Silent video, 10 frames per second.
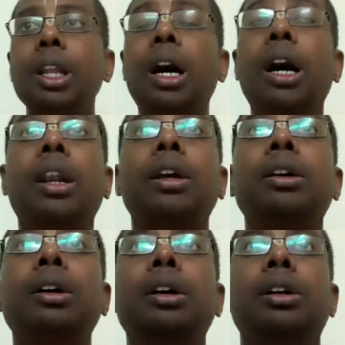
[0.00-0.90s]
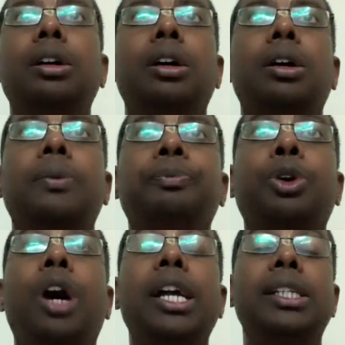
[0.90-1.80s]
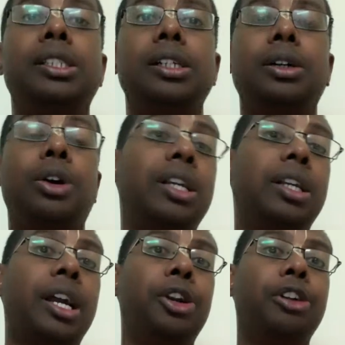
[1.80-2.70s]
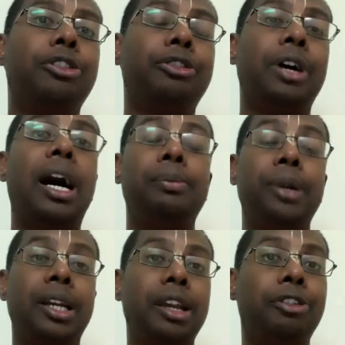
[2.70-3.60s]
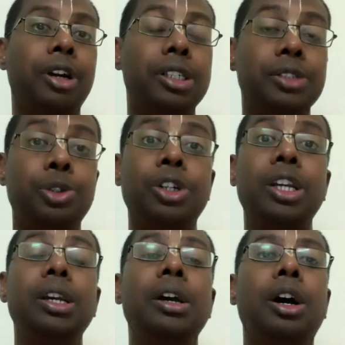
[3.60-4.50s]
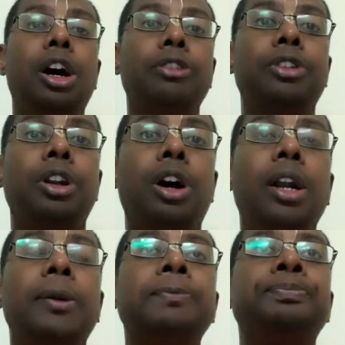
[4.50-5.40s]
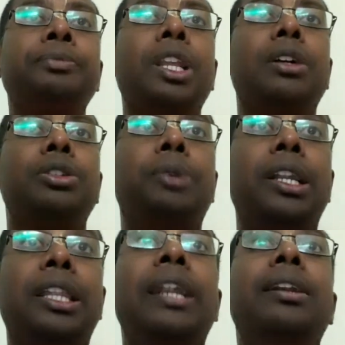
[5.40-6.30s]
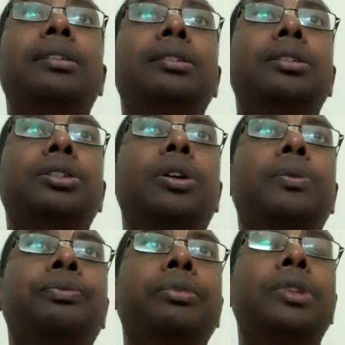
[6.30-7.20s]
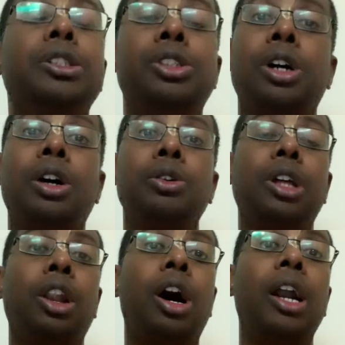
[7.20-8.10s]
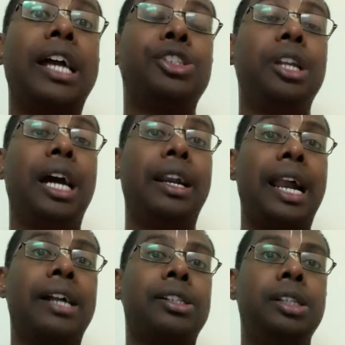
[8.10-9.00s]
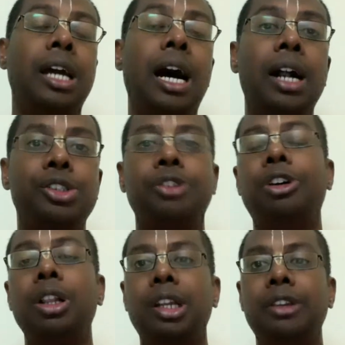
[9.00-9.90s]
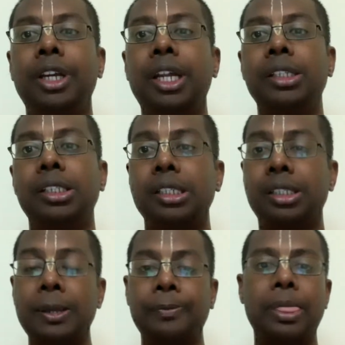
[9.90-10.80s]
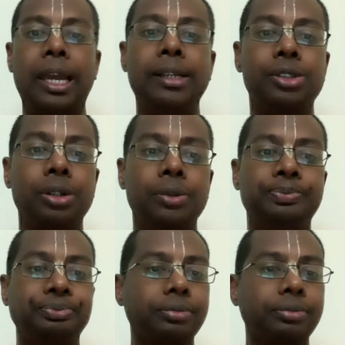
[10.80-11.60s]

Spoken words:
are quite kind of heartbreaking for a devotee of the Lord. So but then, this is how the Lord actually attracts the hearts of all the living entities, right? So